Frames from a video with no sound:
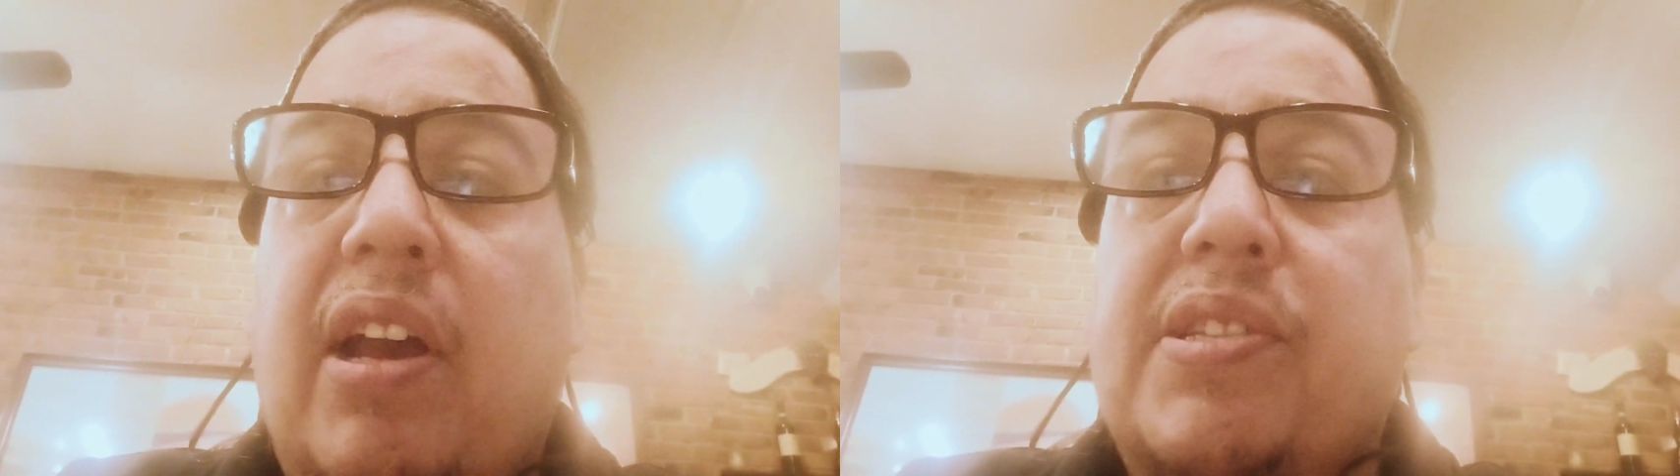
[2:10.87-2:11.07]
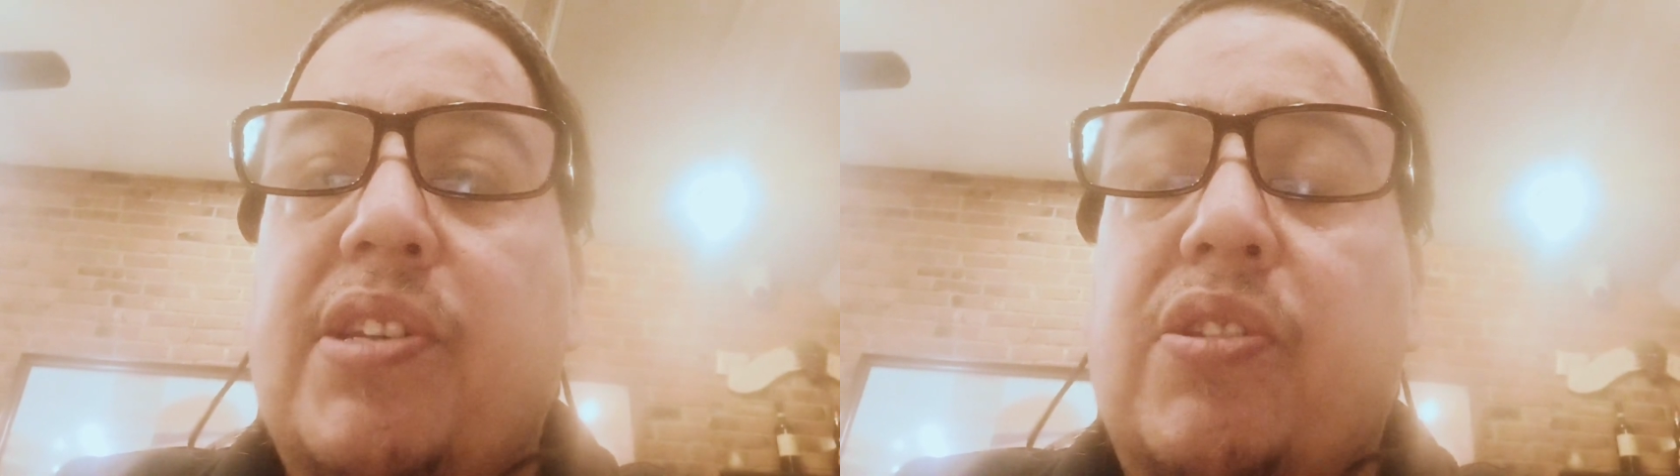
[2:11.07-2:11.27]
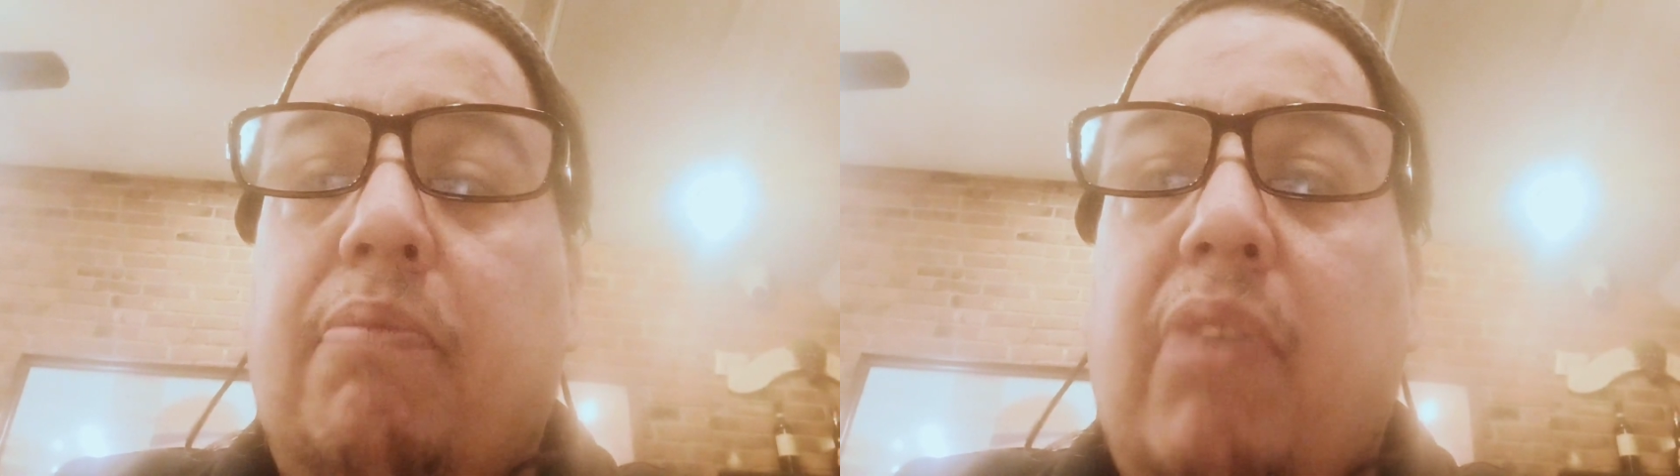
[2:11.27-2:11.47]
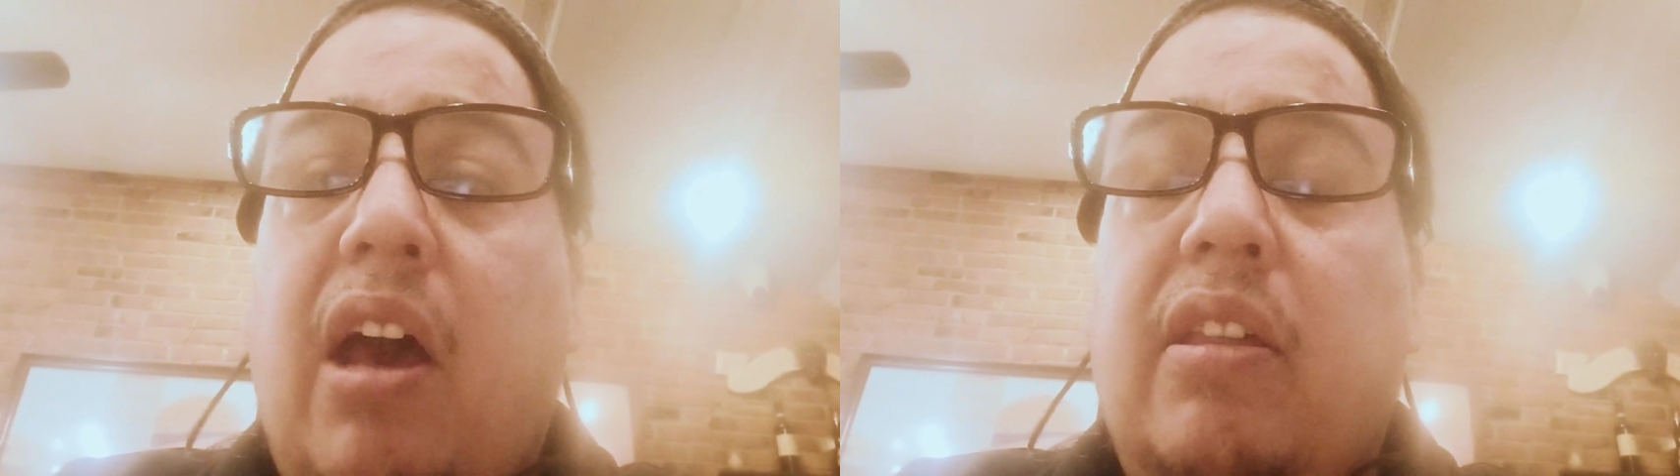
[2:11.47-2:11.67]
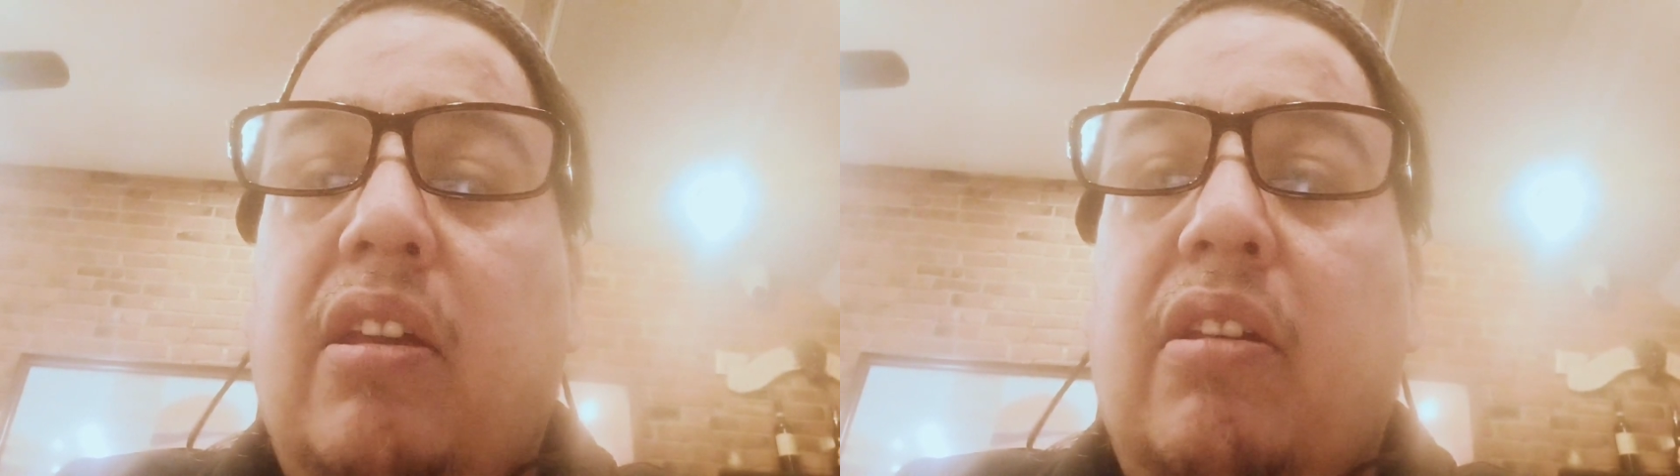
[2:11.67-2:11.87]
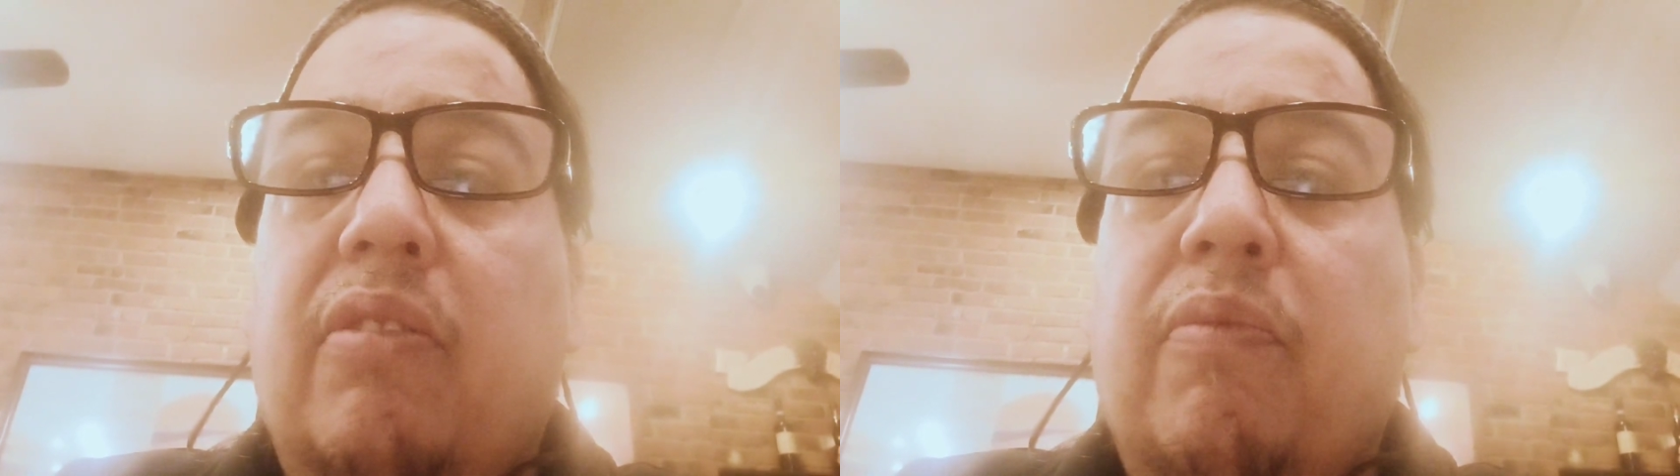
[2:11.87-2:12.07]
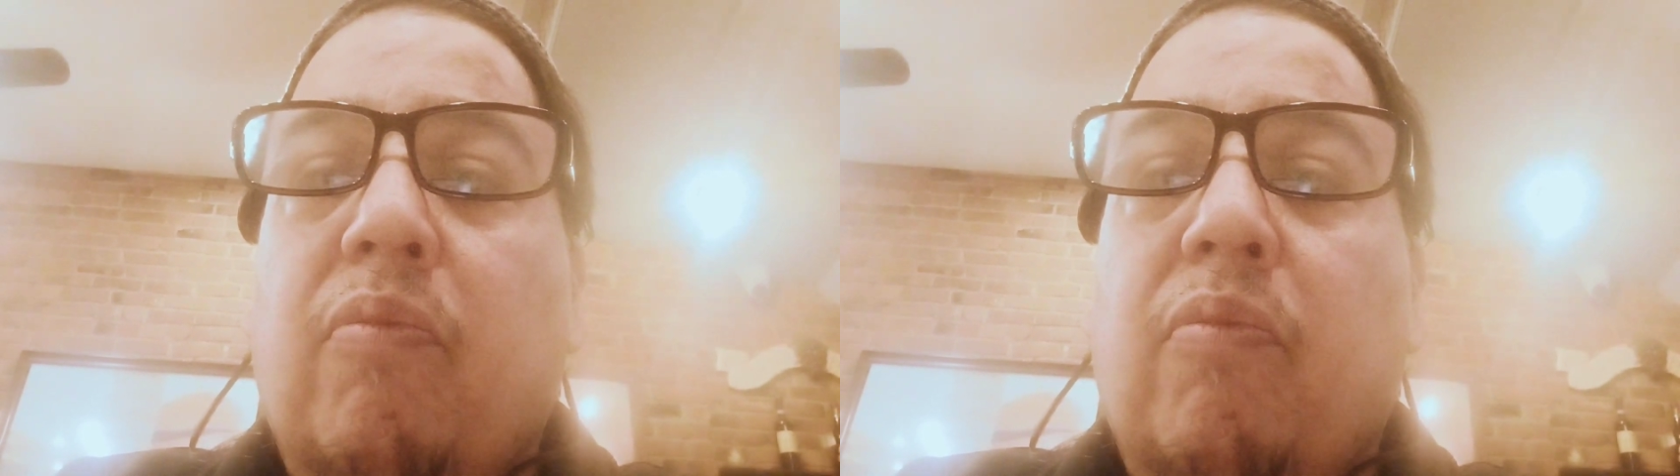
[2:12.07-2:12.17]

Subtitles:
I see somebody,